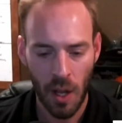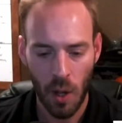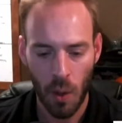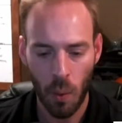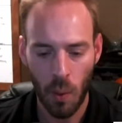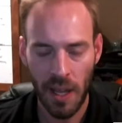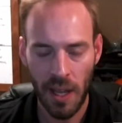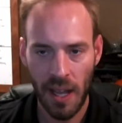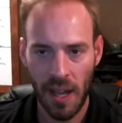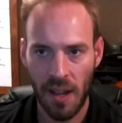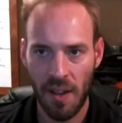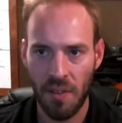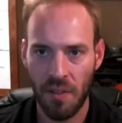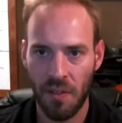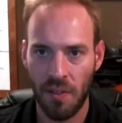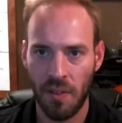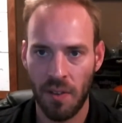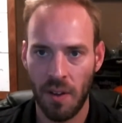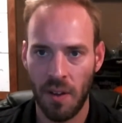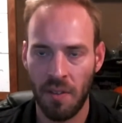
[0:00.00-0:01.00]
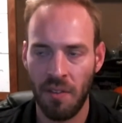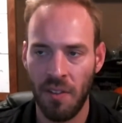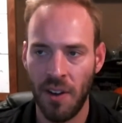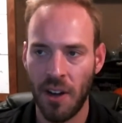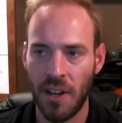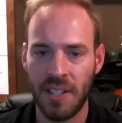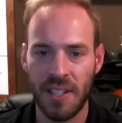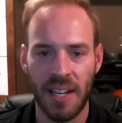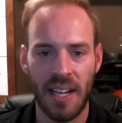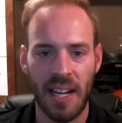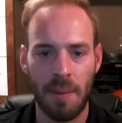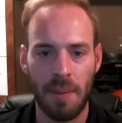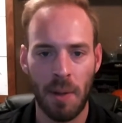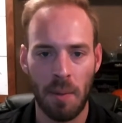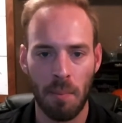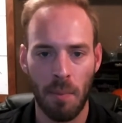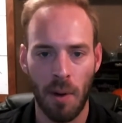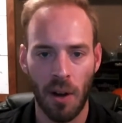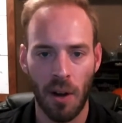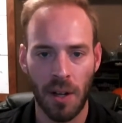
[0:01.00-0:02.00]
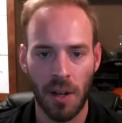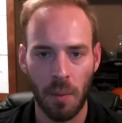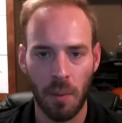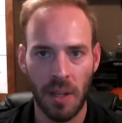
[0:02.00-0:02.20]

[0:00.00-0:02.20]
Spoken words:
we have a very dynamic market.